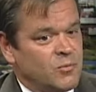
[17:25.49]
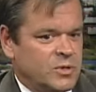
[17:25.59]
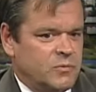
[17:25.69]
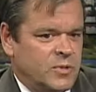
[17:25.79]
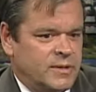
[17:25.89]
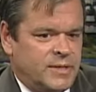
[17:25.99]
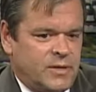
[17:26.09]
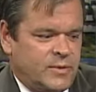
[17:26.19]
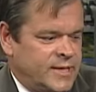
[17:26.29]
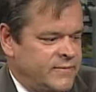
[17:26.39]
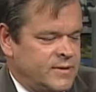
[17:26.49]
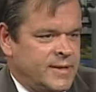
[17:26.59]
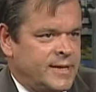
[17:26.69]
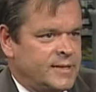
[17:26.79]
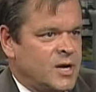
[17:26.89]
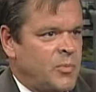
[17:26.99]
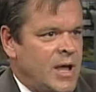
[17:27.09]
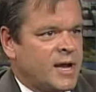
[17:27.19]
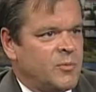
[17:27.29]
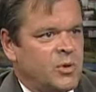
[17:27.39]
We're, we, you know, we leave it laying in our
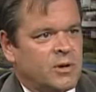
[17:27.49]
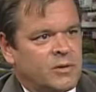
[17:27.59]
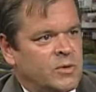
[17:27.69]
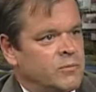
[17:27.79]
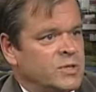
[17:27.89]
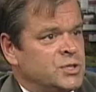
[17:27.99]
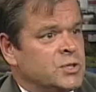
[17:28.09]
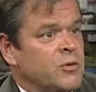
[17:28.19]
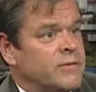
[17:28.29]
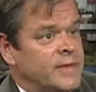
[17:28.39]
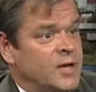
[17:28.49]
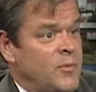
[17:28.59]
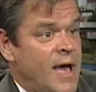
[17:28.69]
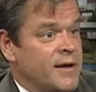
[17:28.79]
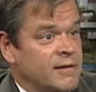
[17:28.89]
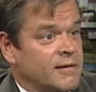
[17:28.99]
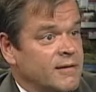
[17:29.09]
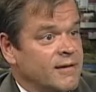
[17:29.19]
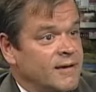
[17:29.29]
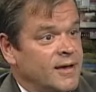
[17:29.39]
pocketbook. We, we just don't think about it.
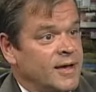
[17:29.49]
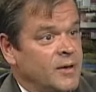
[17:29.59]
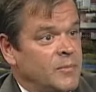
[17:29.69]
Right.